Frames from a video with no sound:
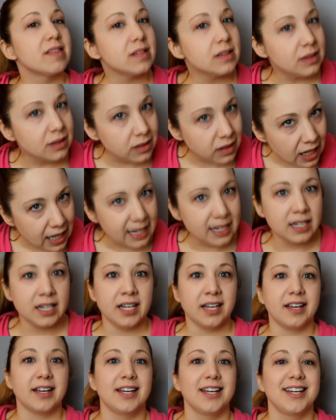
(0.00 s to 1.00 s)
the
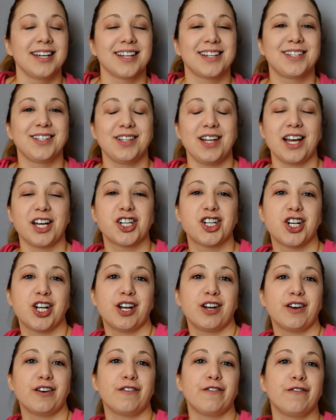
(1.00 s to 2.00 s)
Lightning
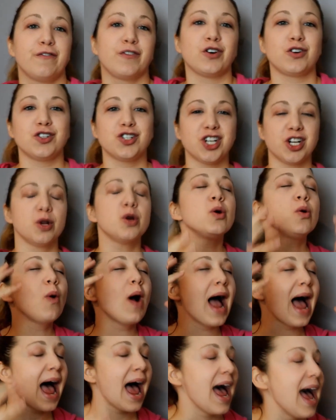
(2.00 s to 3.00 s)
Collection version,
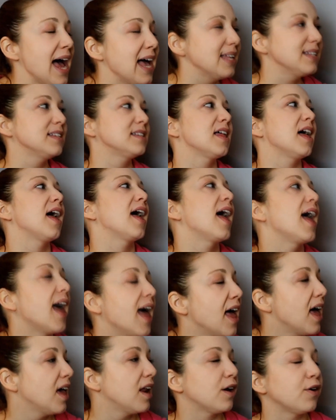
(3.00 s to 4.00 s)
who has the
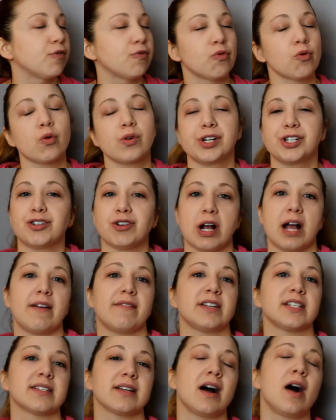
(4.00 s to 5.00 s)
head of Rory
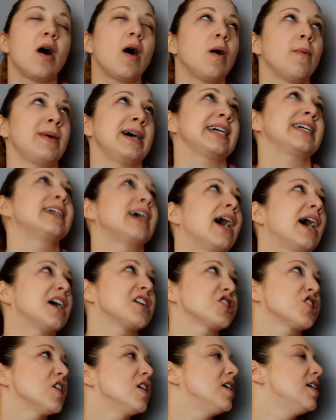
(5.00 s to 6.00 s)
Travis. Oh my
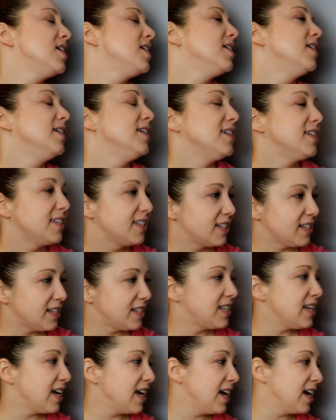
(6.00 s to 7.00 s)
gosh.
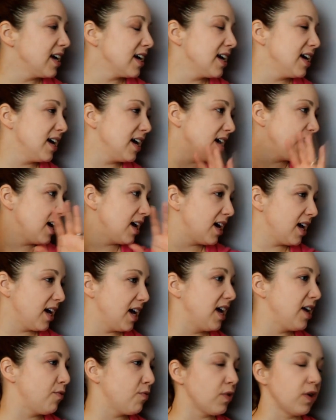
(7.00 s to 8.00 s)
Seeing it
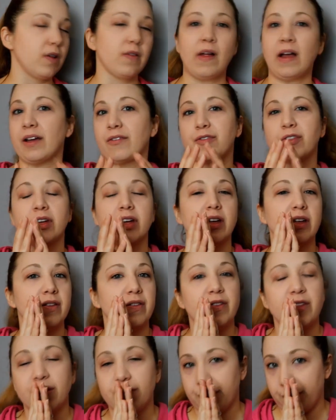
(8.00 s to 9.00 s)
in real life,
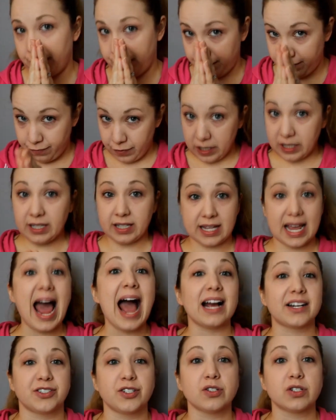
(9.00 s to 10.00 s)
the
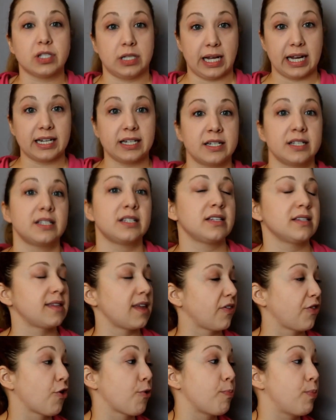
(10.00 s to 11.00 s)
actor's likenesses
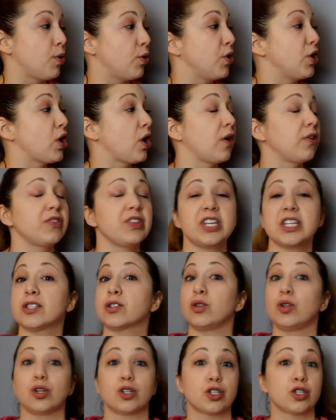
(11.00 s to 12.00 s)
that they're putting on
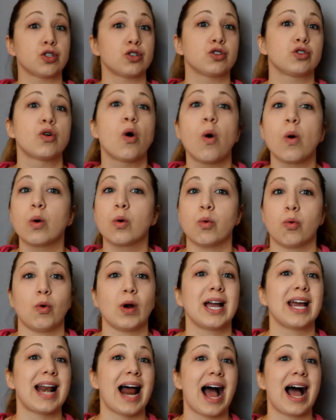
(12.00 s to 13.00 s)
these look so
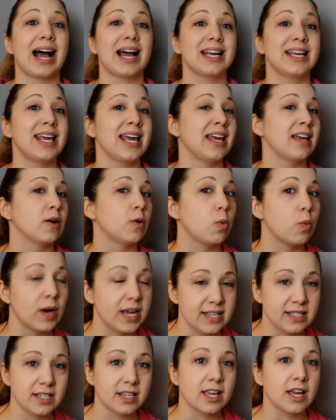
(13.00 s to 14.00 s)
great. I can't
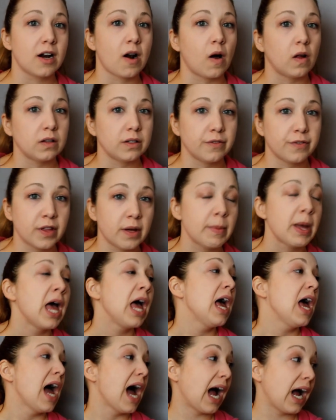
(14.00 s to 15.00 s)
wait to get all of them.
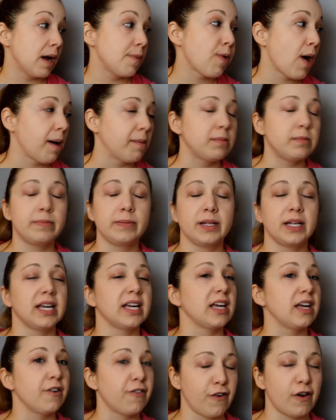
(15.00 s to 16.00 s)
I
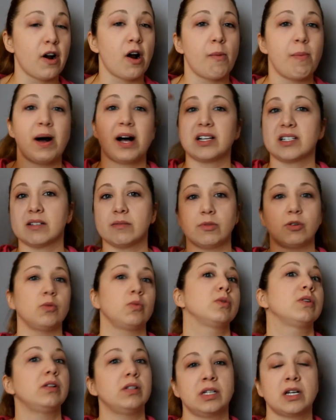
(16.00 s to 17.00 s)
probably, if at all
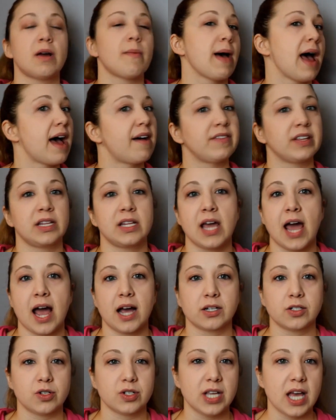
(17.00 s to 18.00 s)
possible, will end up having the
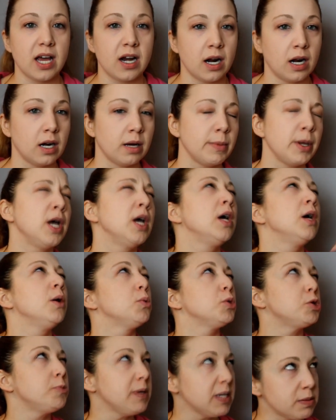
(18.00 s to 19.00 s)
actor's head on them,
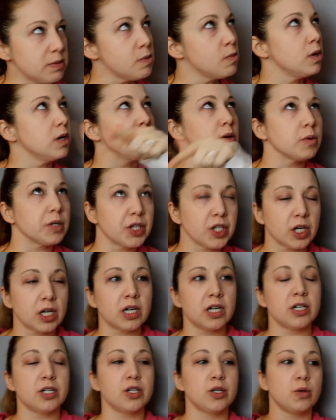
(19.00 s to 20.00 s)
which makes me wonder what
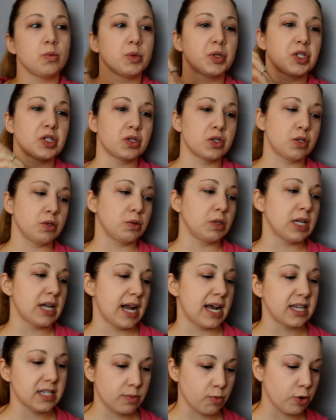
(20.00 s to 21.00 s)
they're going to do with the suit
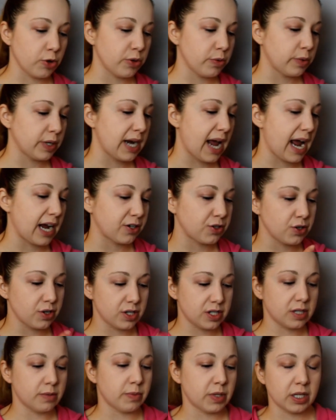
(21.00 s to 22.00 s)
that has more than one
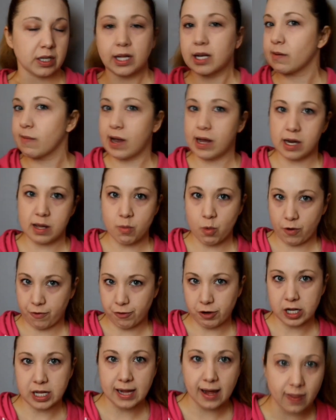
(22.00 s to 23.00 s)
actress, something like Mighty
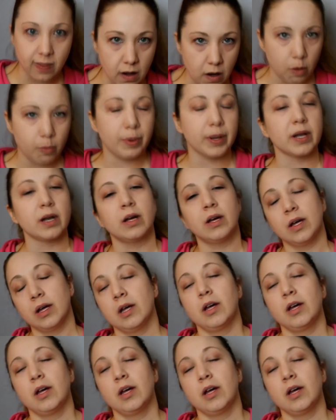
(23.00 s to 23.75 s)
Morphin Yellow, but